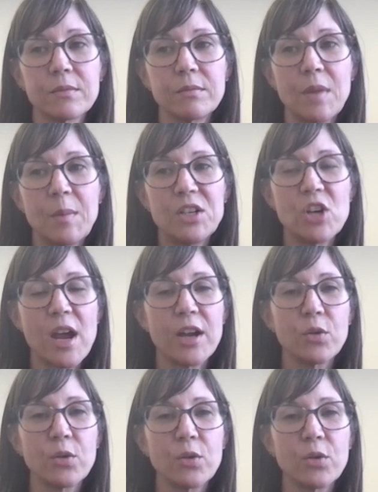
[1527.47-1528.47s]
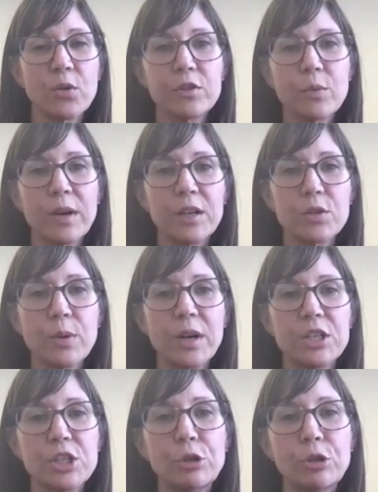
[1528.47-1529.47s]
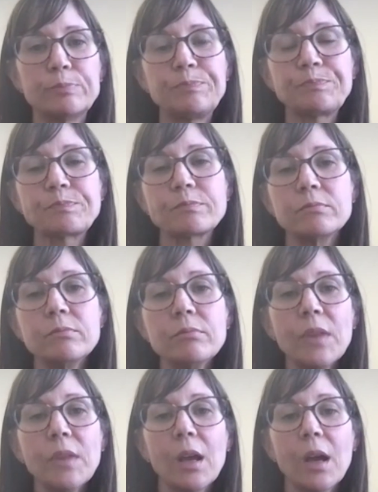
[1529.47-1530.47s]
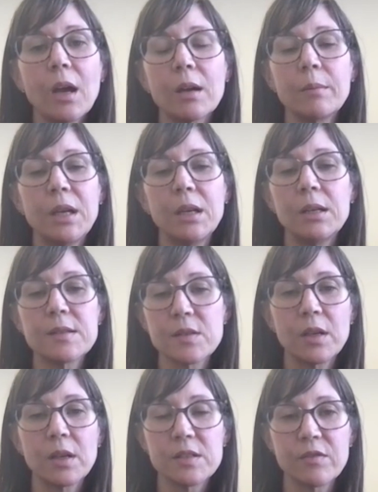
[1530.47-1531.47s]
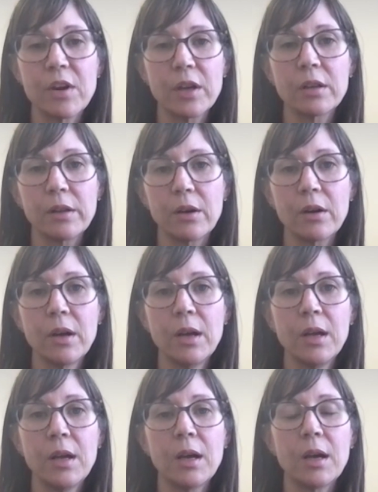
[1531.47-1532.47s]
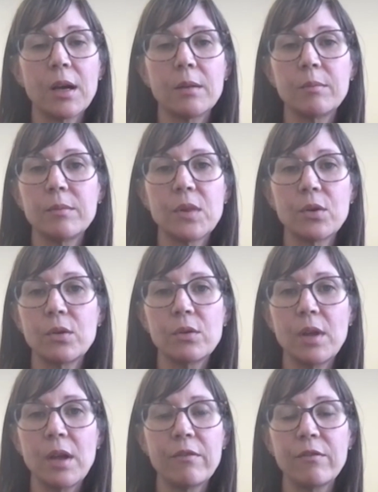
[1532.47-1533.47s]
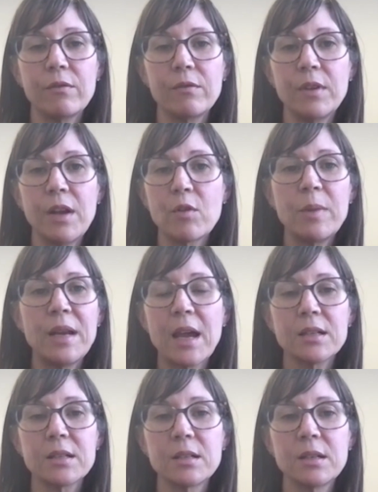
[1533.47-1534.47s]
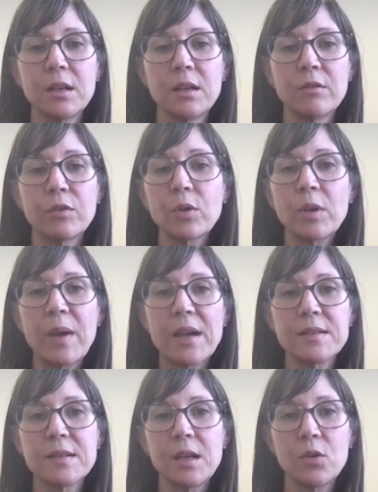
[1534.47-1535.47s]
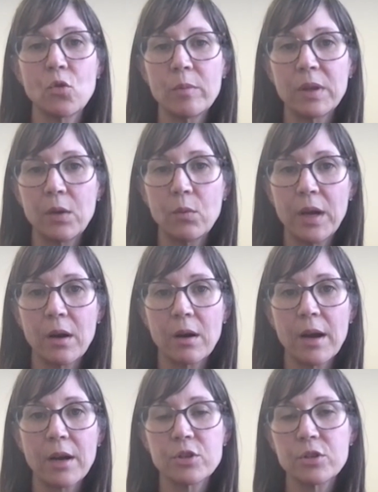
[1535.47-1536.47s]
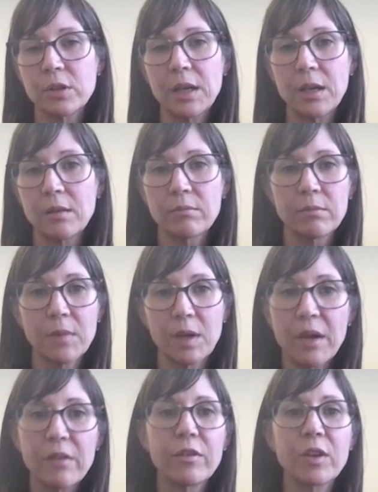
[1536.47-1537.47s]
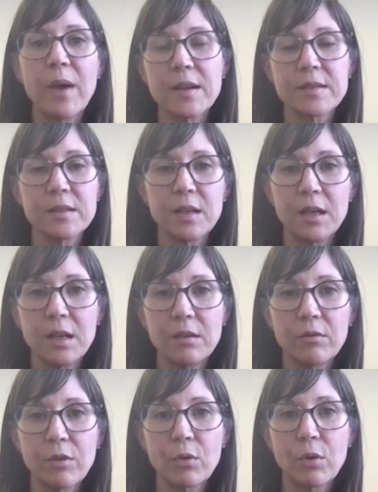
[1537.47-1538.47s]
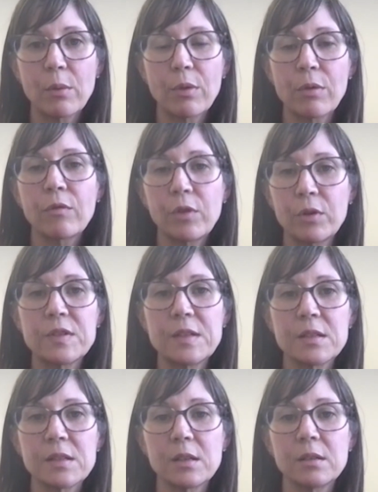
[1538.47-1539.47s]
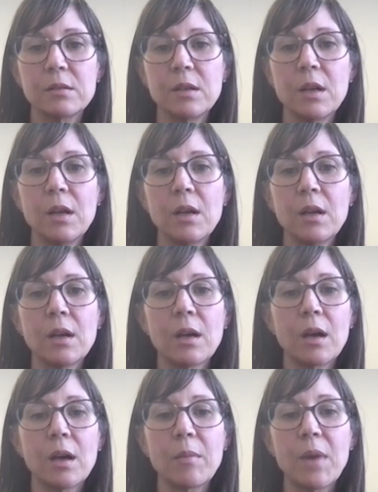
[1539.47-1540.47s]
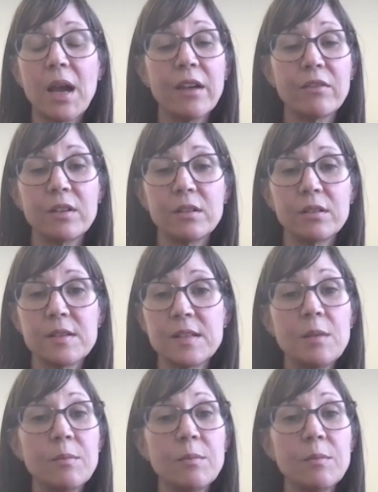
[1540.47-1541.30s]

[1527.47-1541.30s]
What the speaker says: maybe January of 2022. And it's very clear. They've never been at full capacity, and normally we are actually above capacity throughout flu season. I haven't seen